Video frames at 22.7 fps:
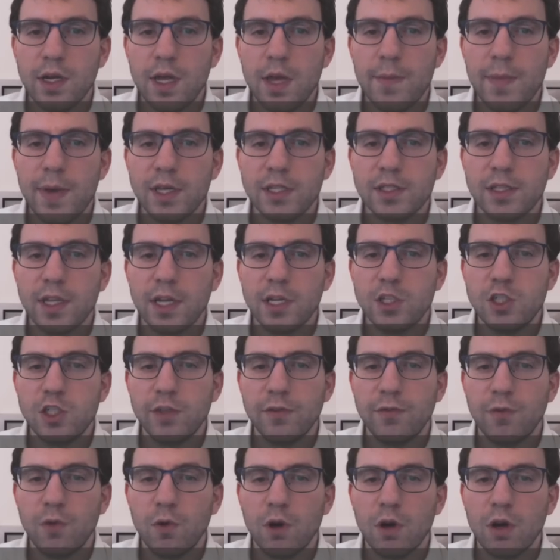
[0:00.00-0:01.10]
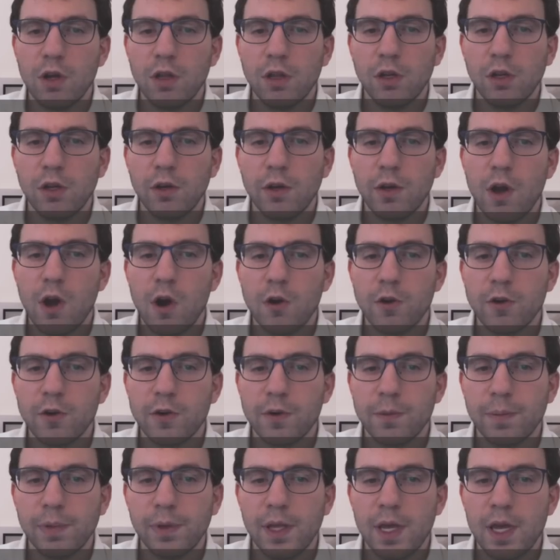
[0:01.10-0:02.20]
It makes knight g four a little harder to
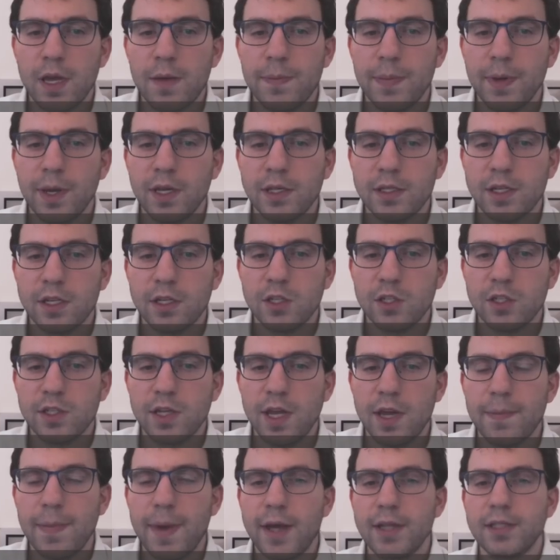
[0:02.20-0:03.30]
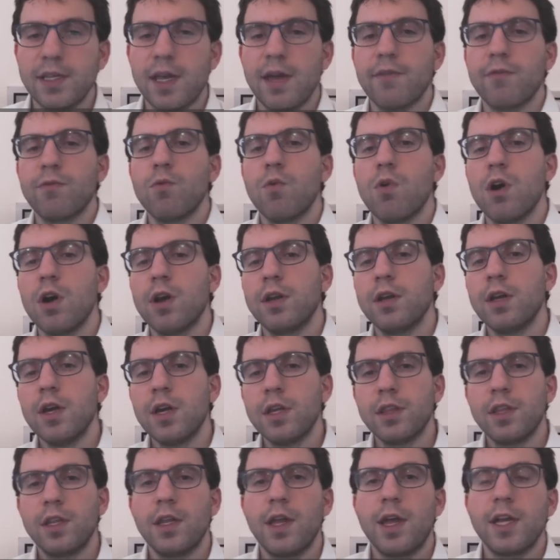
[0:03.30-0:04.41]
play because then just knight back to f one.
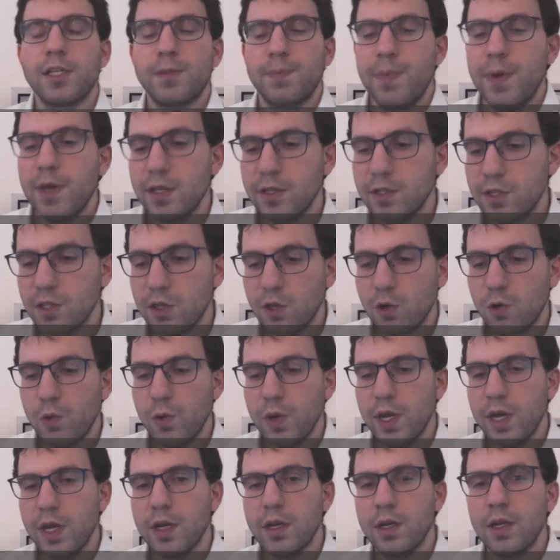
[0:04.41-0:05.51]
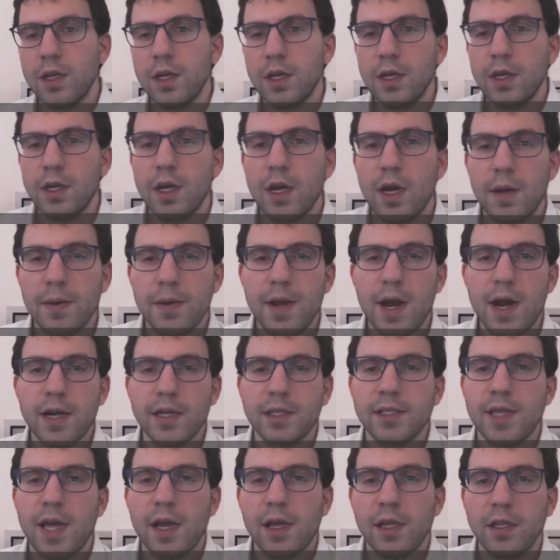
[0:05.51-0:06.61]
The knight's pinned to the queen. Uh, not
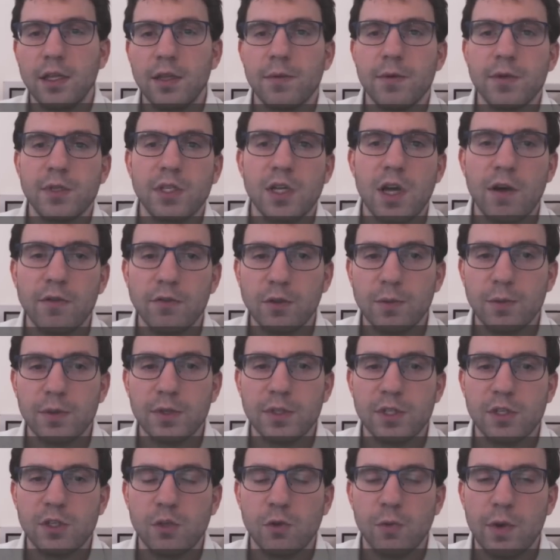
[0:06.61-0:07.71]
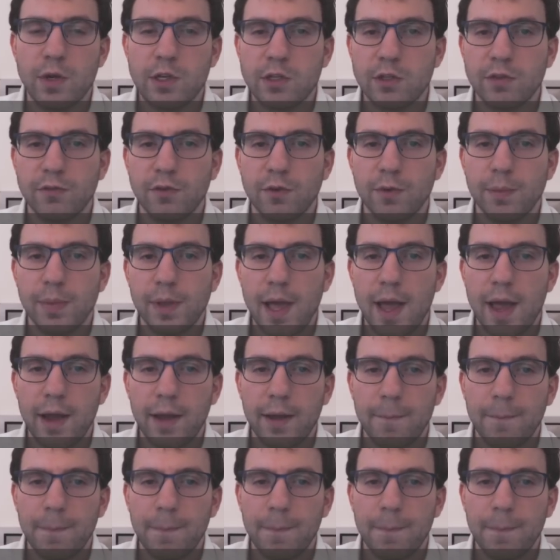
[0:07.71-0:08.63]
exactly the most comfortable situation for black.